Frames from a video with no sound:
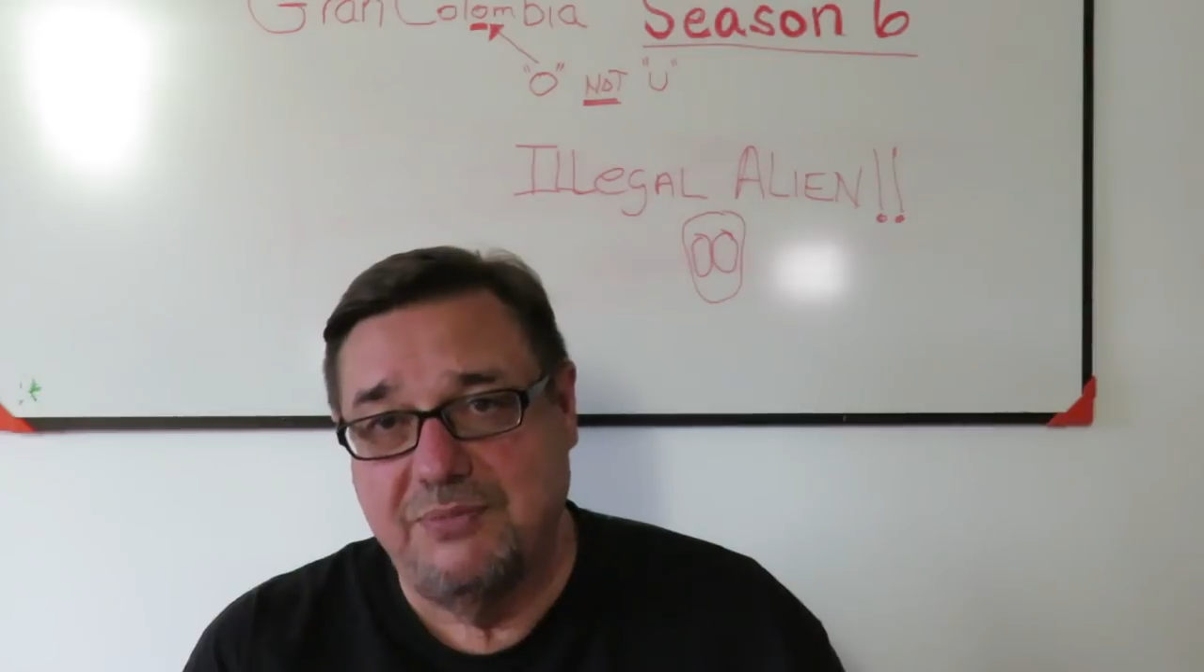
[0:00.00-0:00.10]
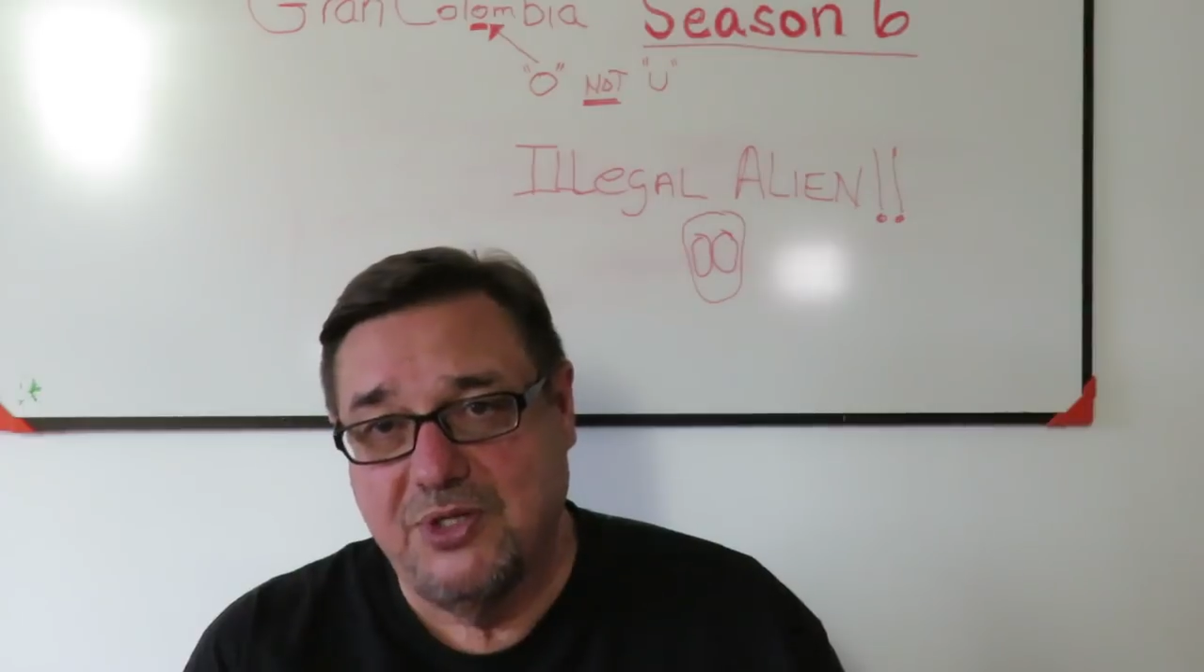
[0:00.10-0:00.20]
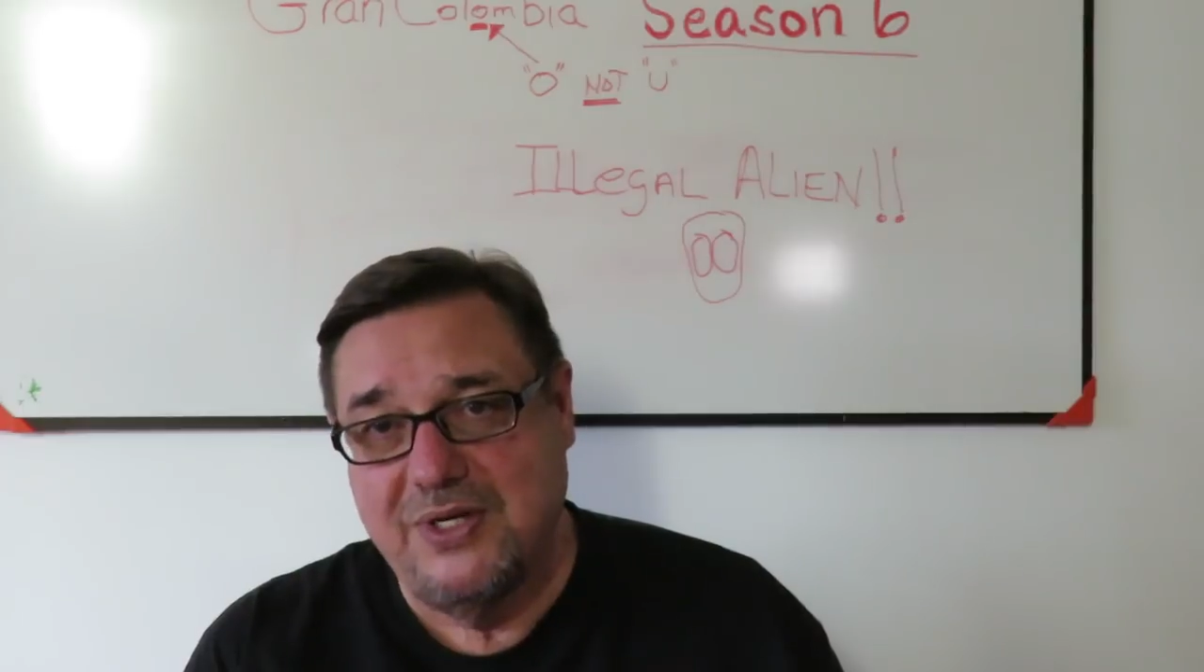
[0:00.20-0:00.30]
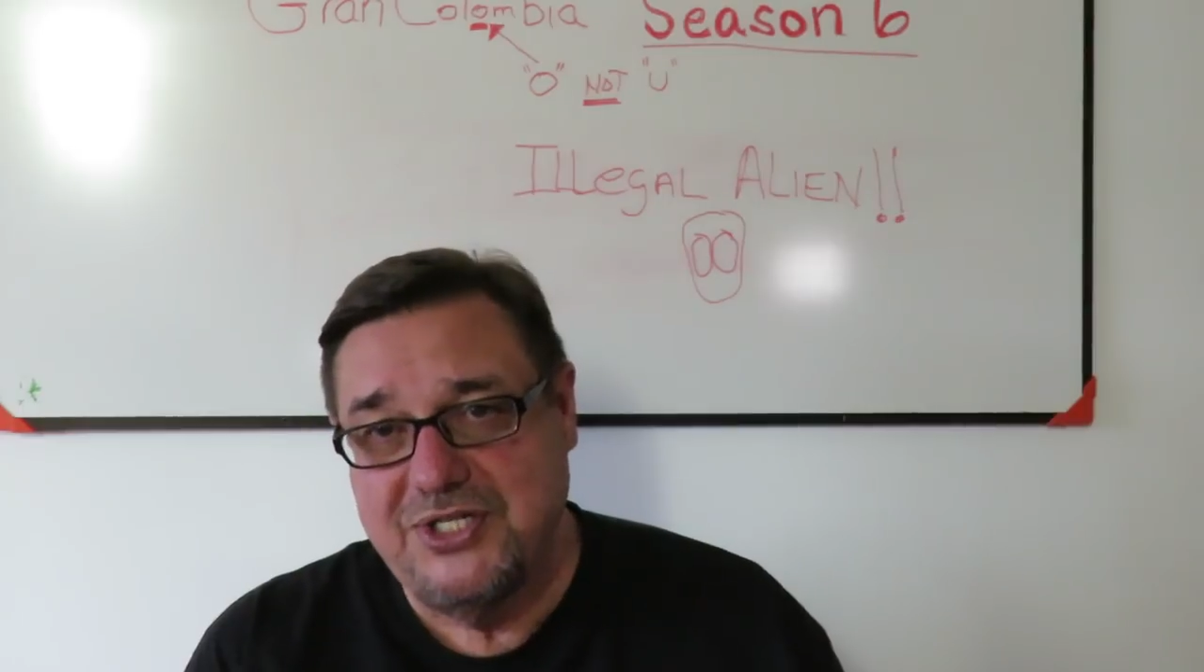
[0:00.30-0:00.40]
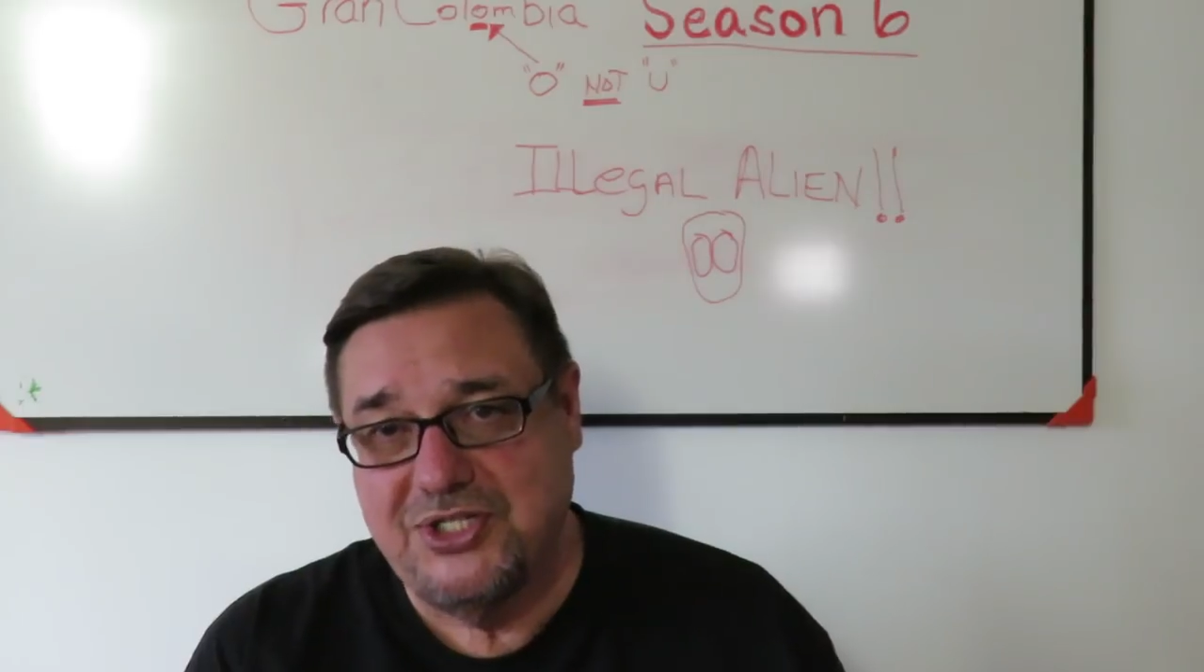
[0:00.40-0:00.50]

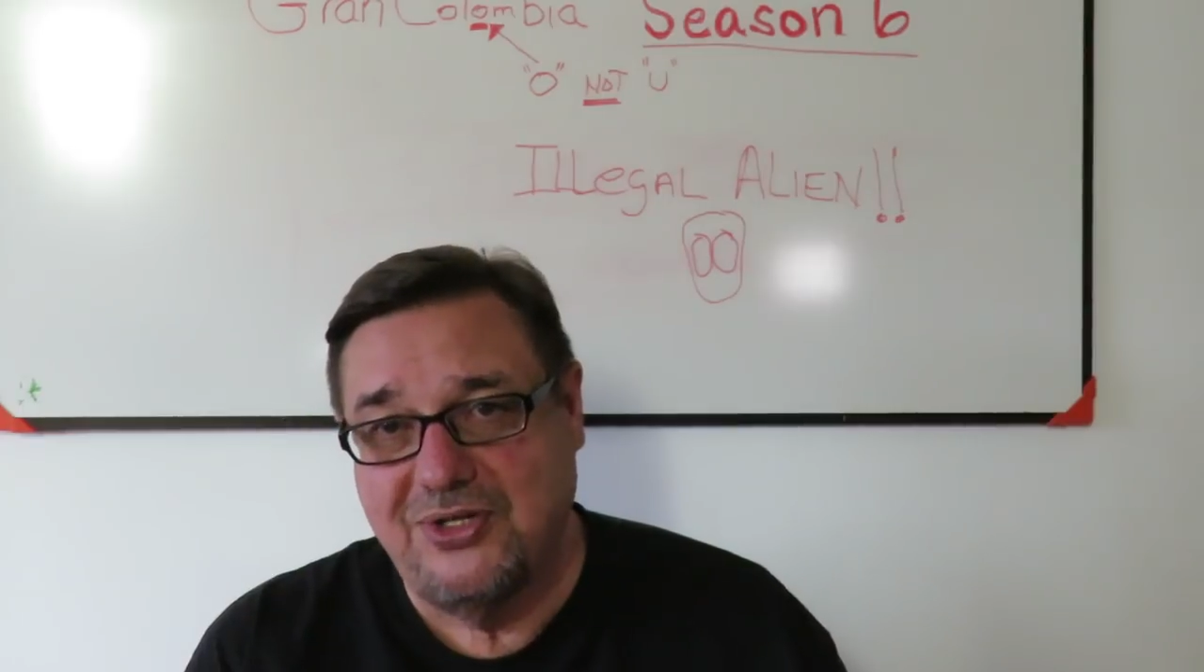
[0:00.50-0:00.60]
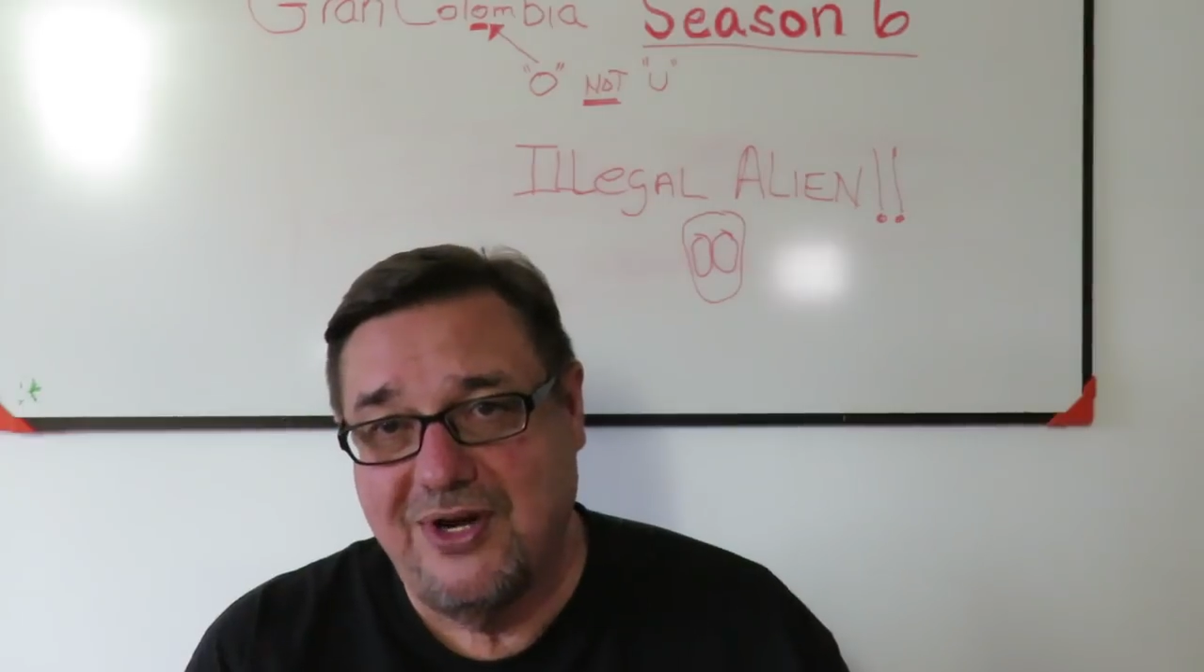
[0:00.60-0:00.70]
immigration